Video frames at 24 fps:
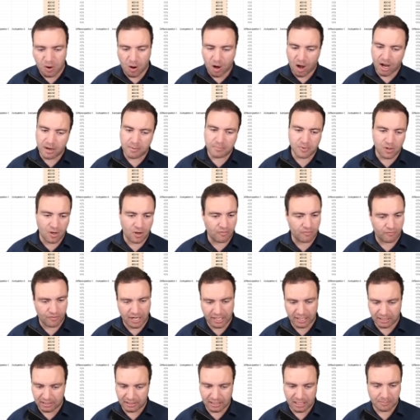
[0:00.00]
I'm not
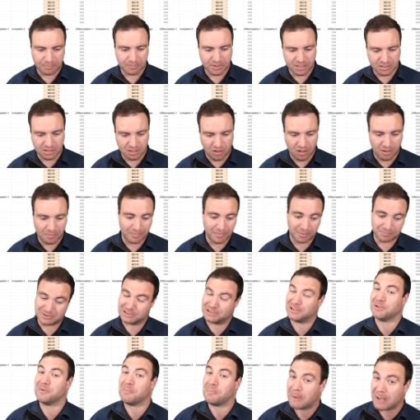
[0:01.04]
ranking up the top,
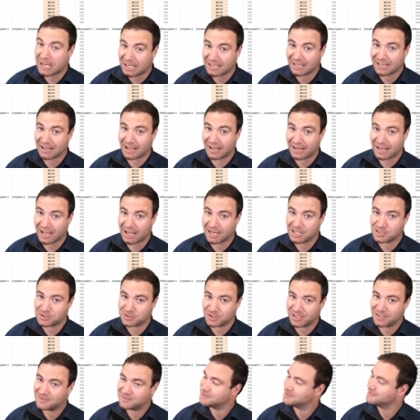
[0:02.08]
still beating
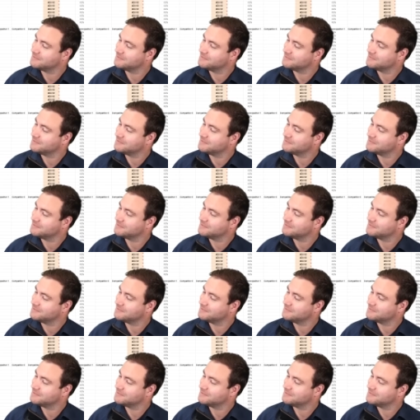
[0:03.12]
Ahrefs,